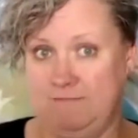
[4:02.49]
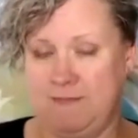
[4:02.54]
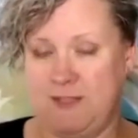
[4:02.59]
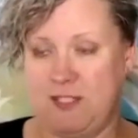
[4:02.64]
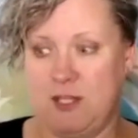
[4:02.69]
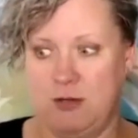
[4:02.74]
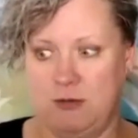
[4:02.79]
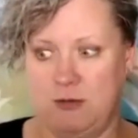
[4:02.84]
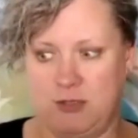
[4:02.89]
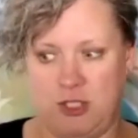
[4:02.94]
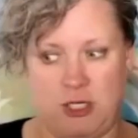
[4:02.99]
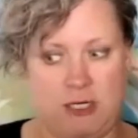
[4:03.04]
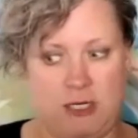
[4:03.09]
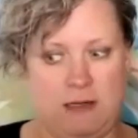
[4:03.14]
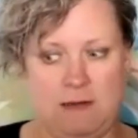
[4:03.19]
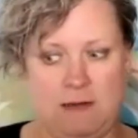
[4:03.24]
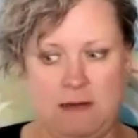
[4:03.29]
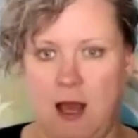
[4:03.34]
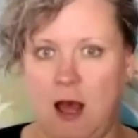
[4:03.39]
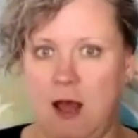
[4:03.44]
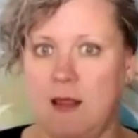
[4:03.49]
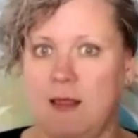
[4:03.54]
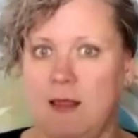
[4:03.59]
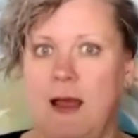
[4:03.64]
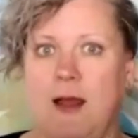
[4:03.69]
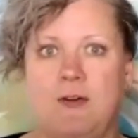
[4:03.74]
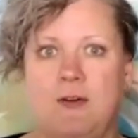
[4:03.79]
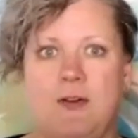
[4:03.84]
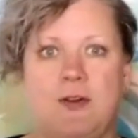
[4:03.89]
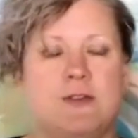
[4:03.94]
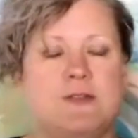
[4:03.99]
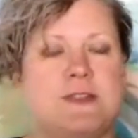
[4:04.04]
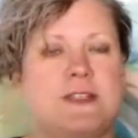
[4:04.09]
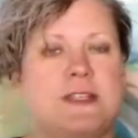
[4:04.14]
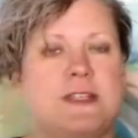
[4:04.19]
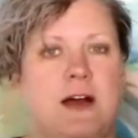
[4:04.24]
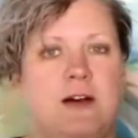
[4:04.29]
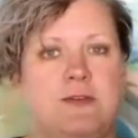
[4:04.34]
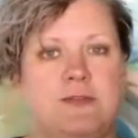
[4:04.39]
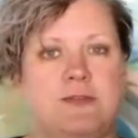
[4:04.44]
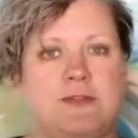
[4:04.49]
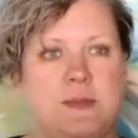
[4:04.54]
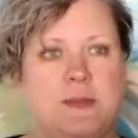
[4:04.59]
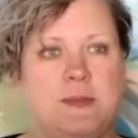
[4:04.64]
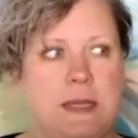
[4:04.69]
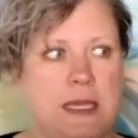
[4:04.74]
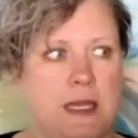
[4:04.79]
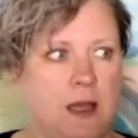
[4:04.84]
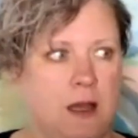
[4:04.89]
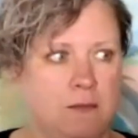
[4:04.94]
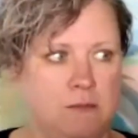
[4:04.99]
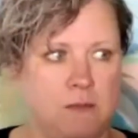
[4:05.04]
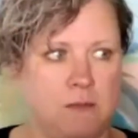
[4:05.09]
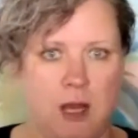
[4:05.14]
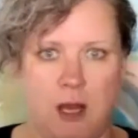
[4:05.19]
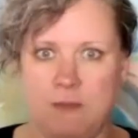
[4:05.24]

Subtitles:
So she allowed herself to become